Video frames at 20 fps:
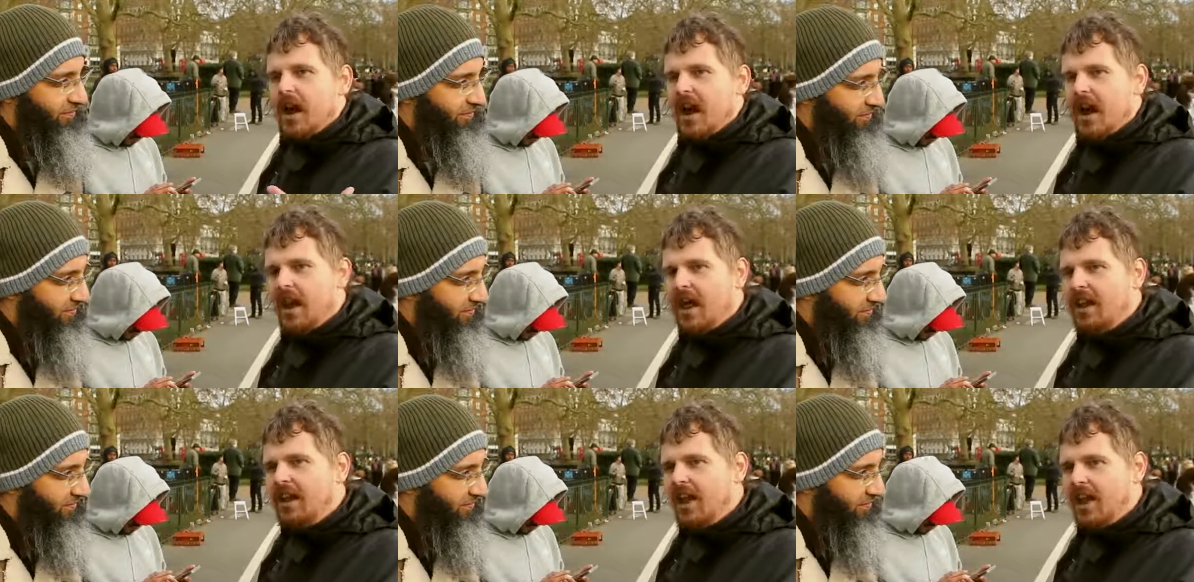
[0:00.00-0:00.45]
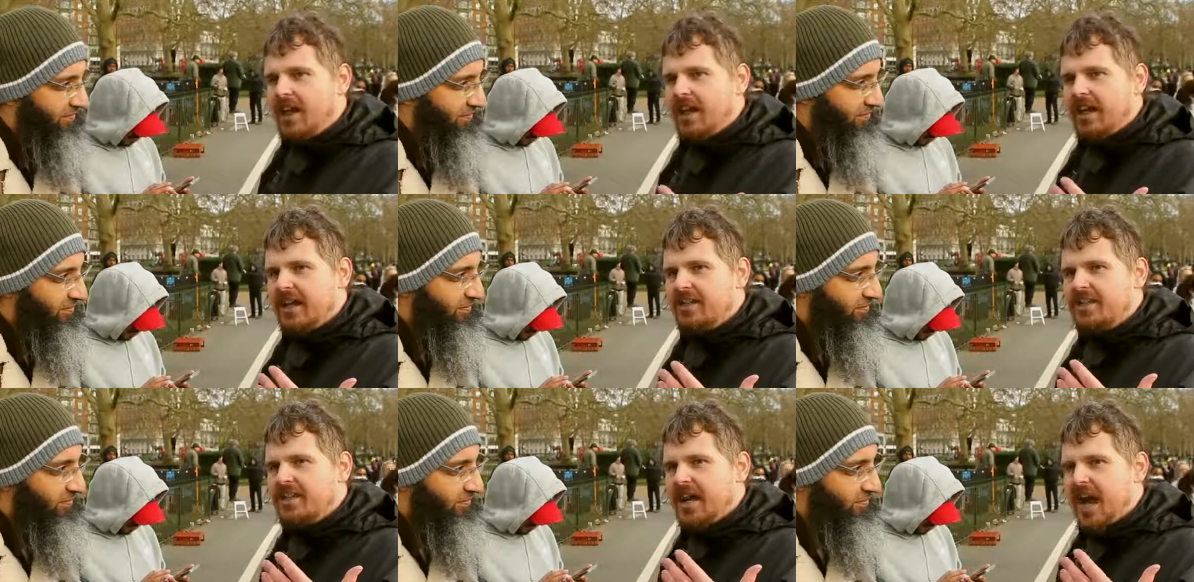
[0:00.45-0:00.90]
Speaker 1: Allah
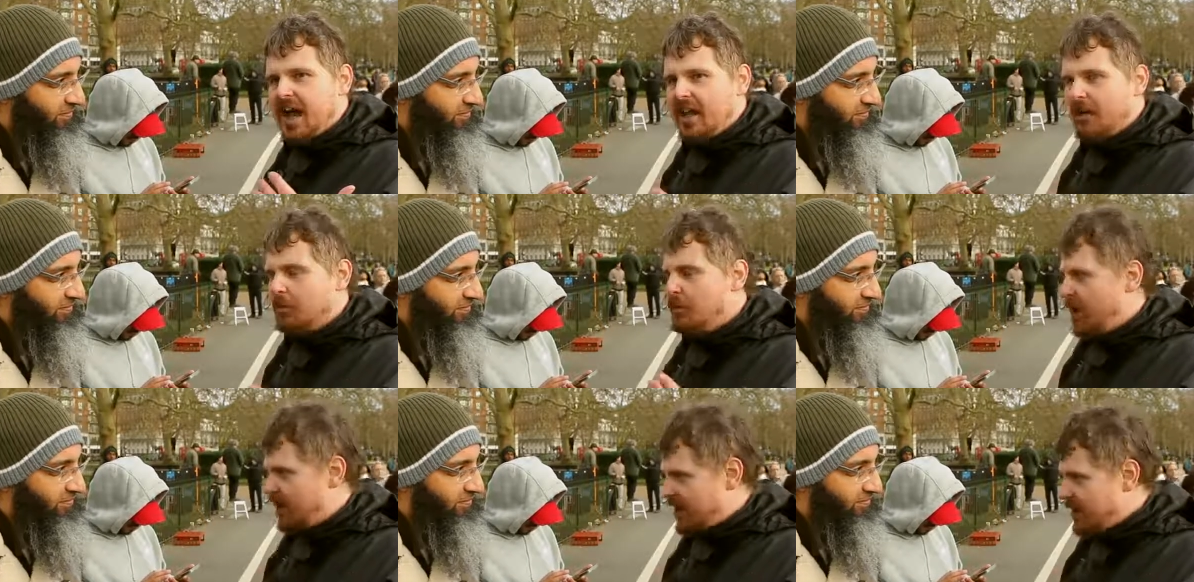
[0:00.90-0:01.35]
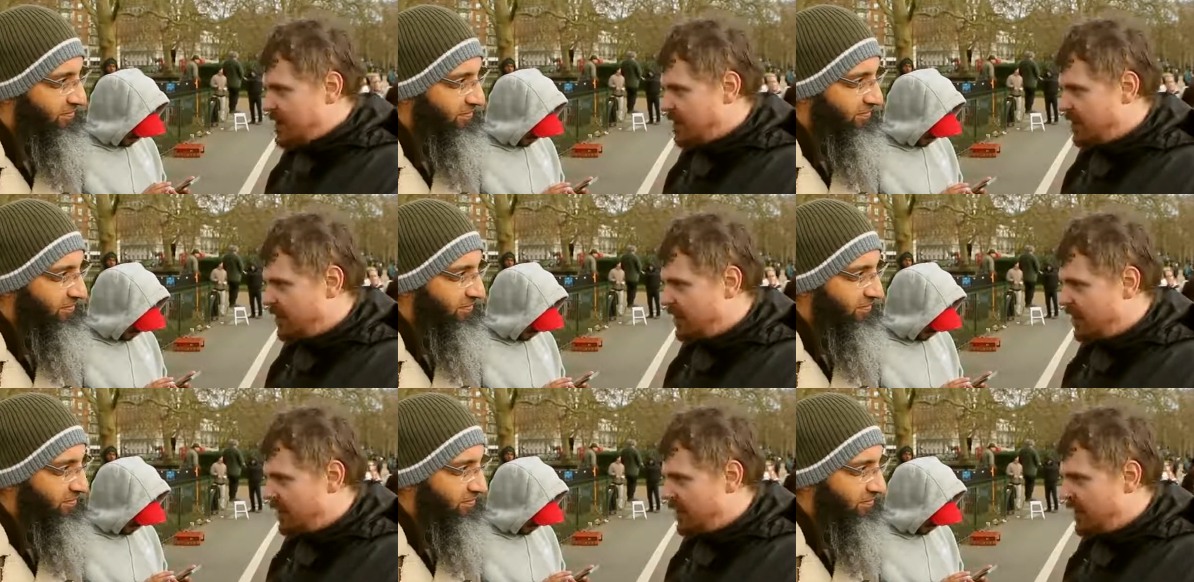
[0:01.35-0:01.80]
is Al
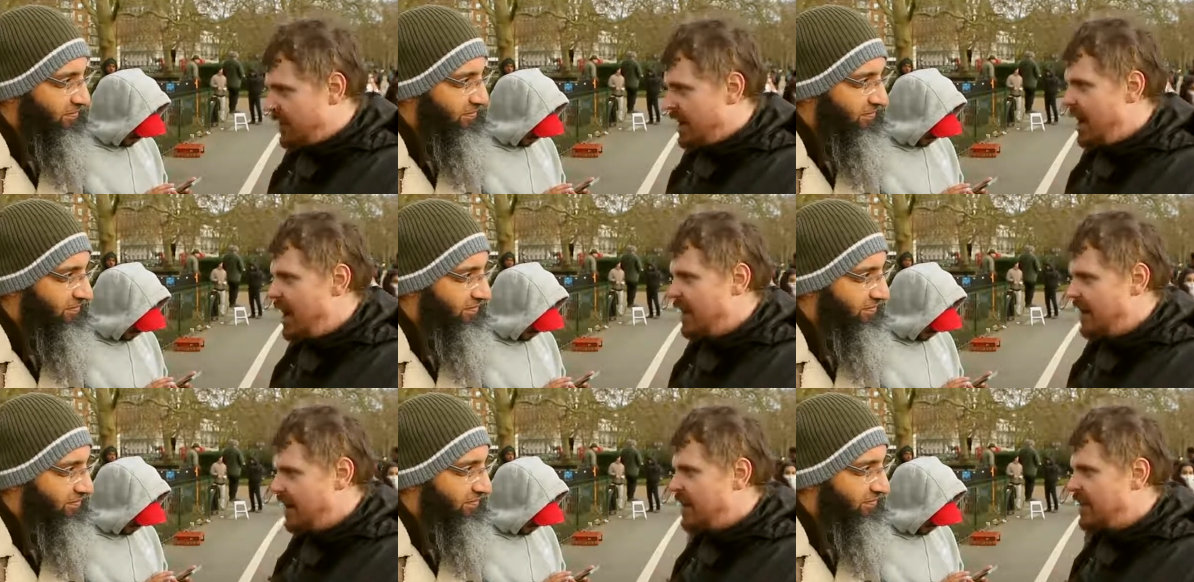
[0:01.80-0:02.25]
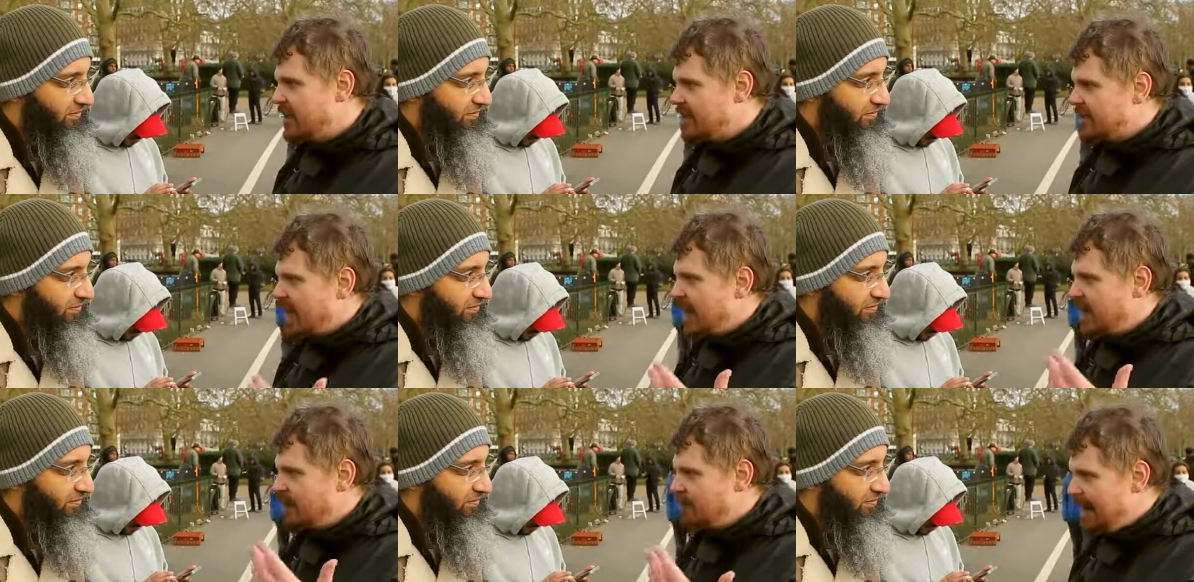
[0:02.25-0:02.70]
Warith, Allah is
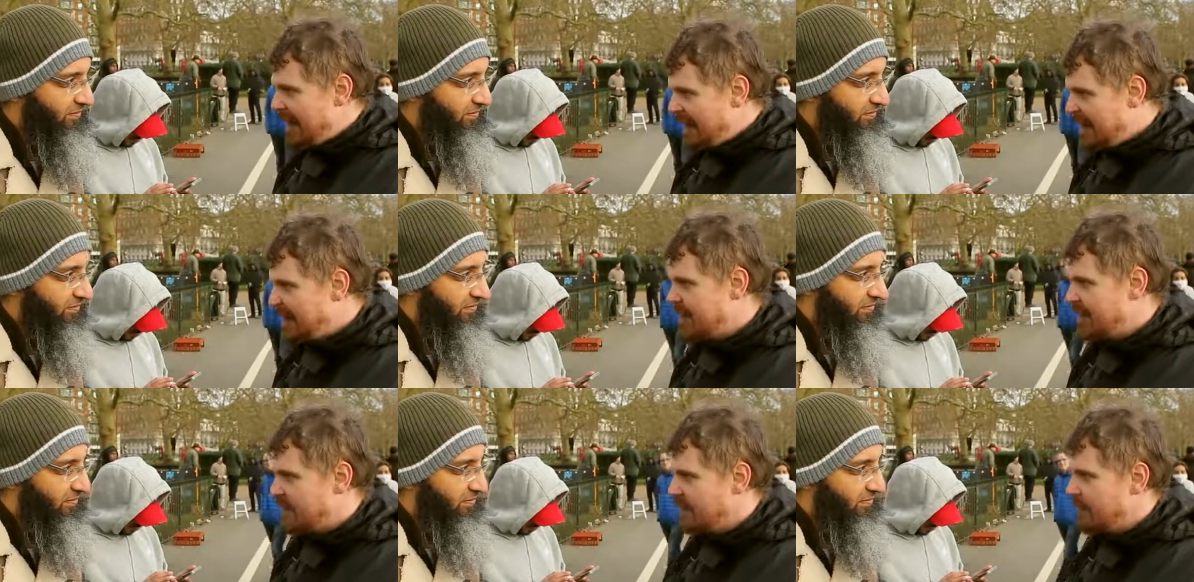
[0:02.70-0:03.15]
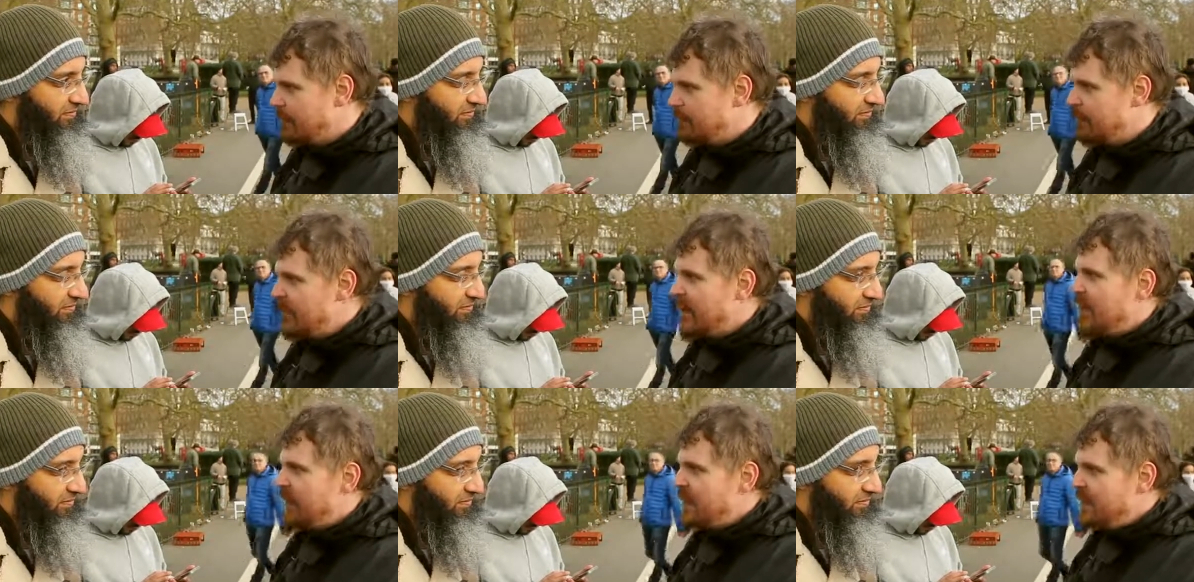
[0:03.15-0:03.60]
Al Maliki.
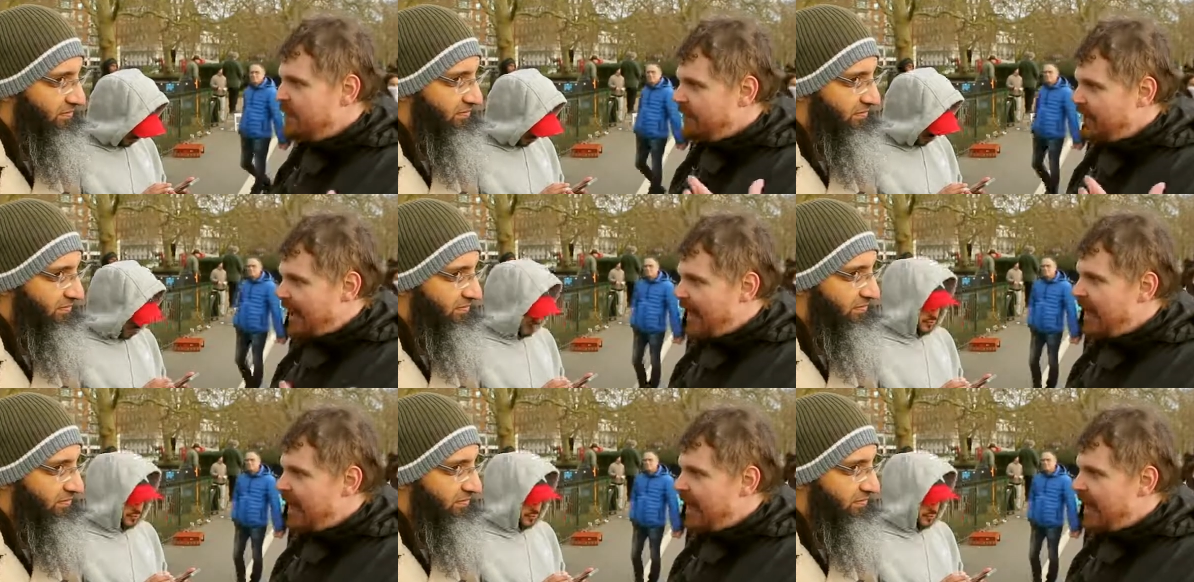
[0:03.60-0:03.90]
If